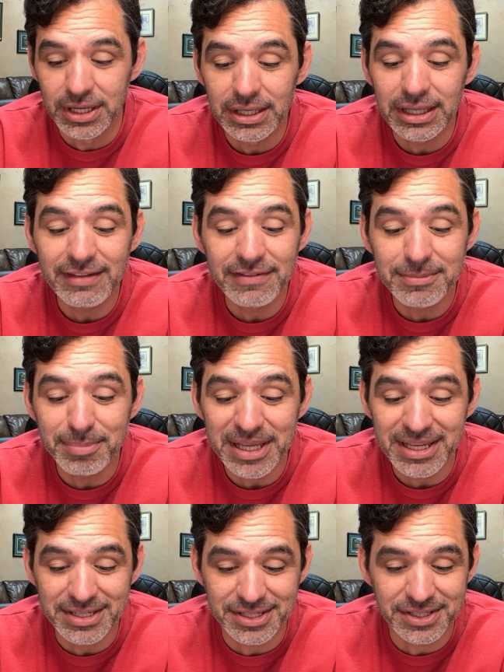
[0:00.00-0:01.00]
live in
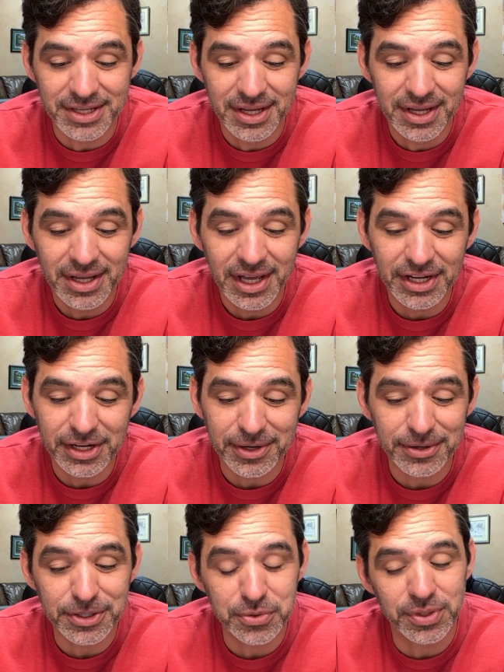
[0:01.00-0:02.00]
peace, and
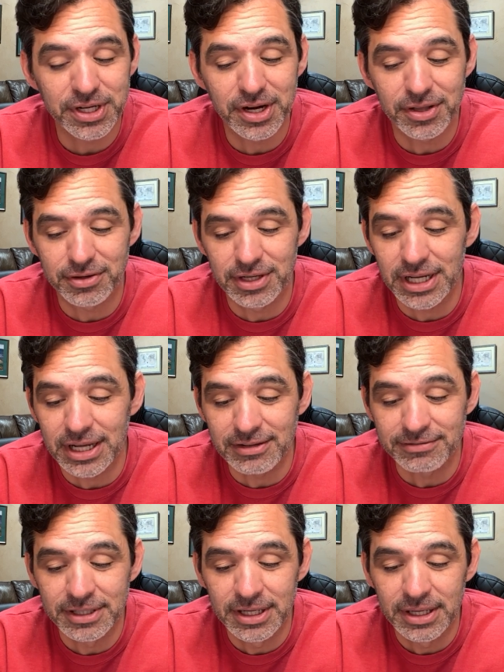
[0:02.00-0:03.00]
encourage one another in love.